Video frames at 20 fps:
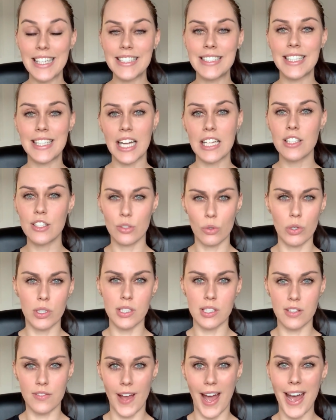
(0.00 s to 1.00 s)
to get stored
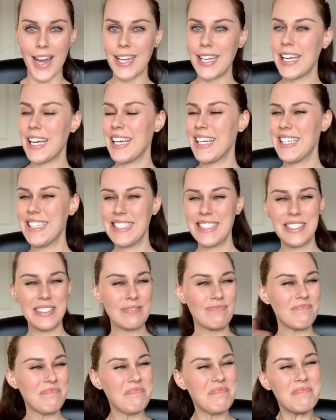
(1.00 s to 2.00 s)
as fat,
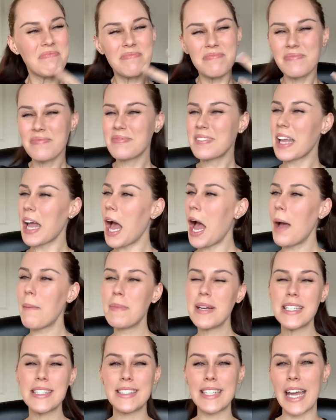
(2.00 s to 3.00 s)

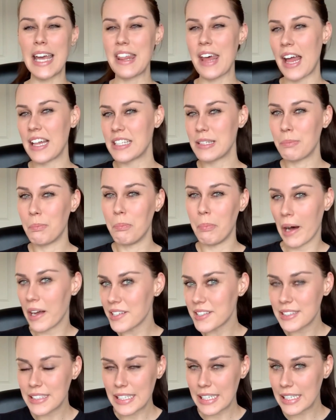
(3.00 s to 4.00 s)
I'm gonna say that's
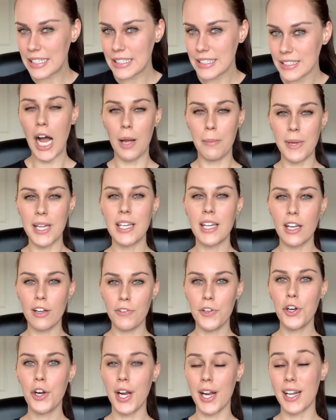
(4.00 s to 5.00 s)
busted. I mean,
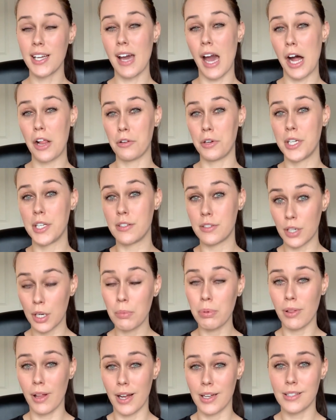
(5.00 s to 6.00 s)
if you're in a calorie
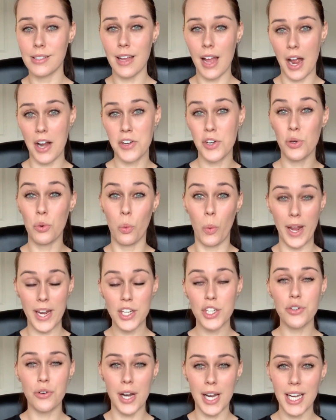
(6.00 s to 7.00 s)
surplus and you're
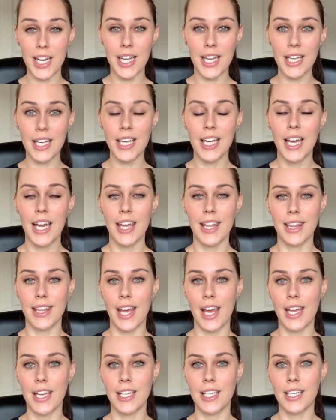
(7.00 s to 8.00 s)
weight training,
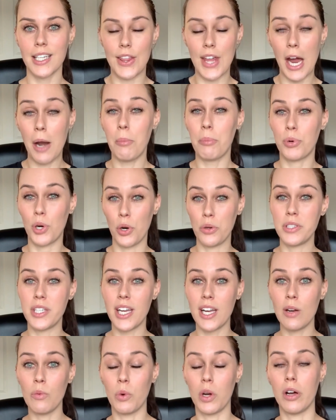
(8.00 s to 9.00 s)
then that
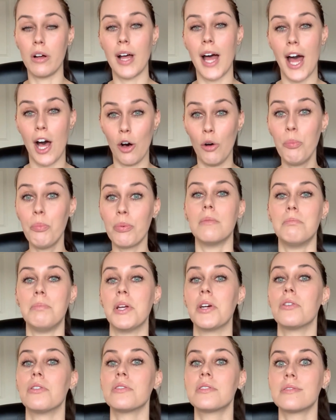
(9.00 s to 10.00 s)
protein will help
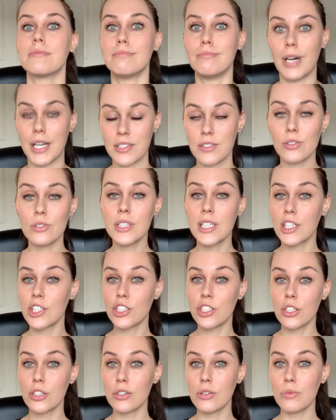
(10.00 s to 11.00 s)
build muscle
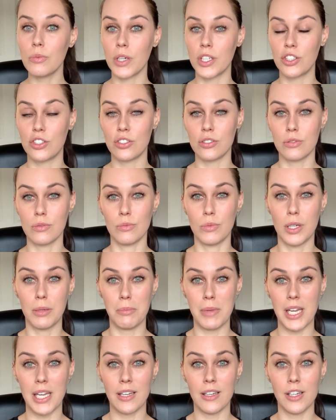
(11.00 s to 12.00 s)
tissue, which would
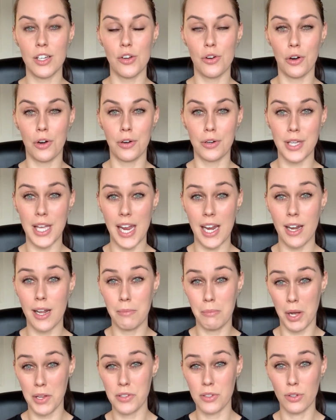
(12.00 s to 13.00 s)
mean you're
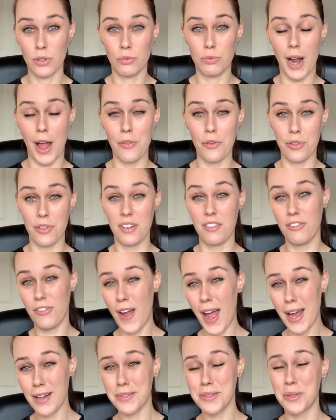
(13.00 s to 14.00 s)
gaining muscle rather than
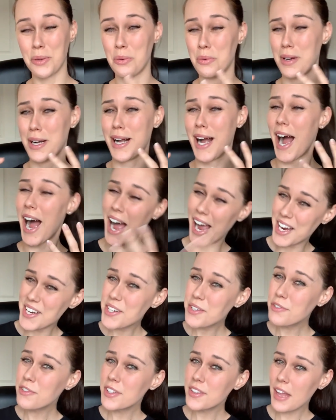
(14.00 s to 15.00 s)
fat. So
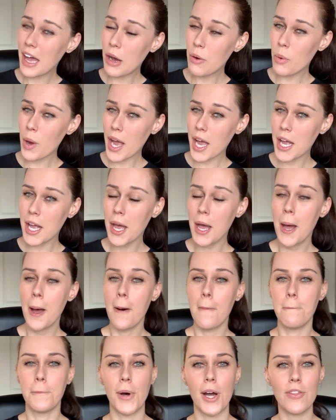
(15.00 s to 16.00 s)
kind of in that way,
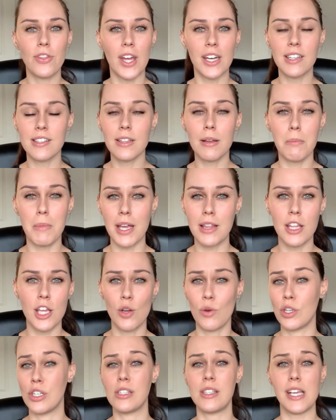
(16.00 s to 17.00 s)
but that doesn't mean that
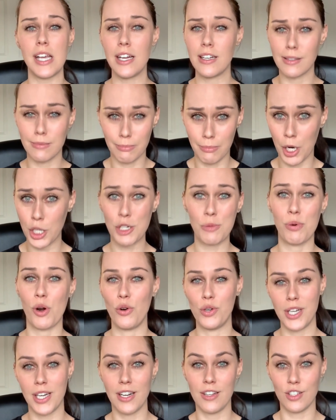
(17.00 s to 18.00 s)
you can just eat as much
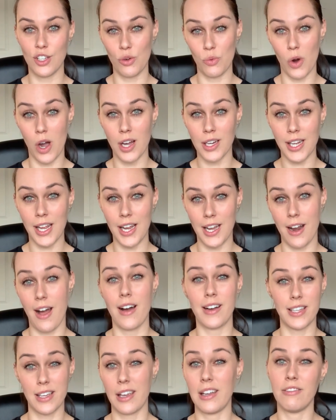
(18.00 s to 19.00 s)
protein as you want and
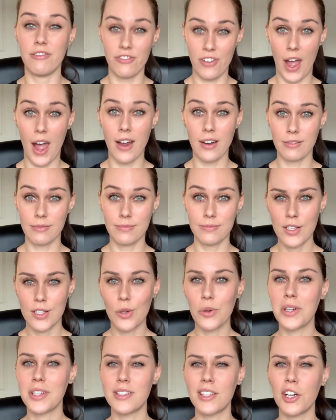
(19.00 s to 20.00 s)
not gain fat.
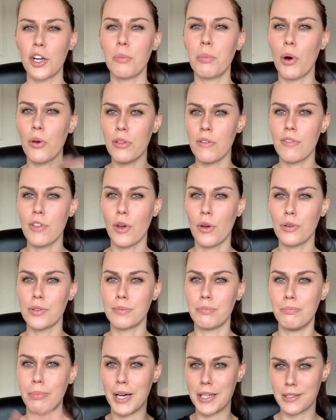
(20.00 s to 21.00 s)
So consider both of
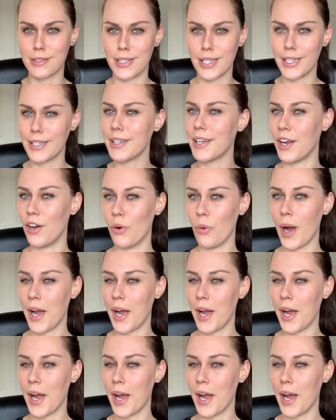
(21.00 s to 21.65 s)
those busted in a